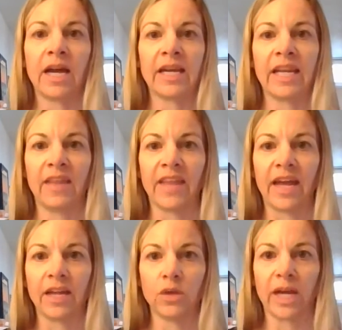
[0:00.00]
Again,
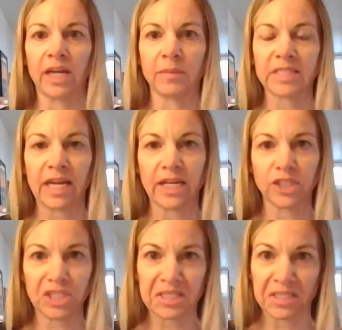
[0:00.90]
that you kind of
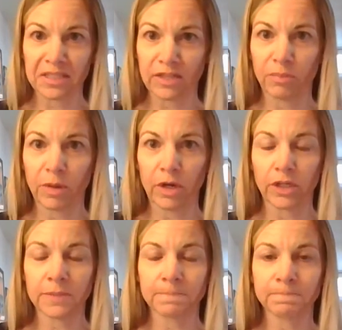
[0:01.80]
massage that sensitive
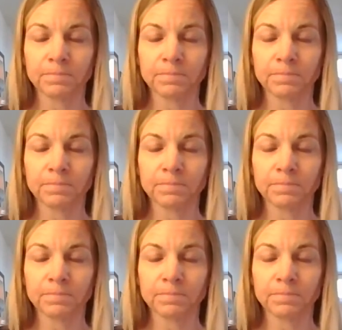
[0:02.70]
part.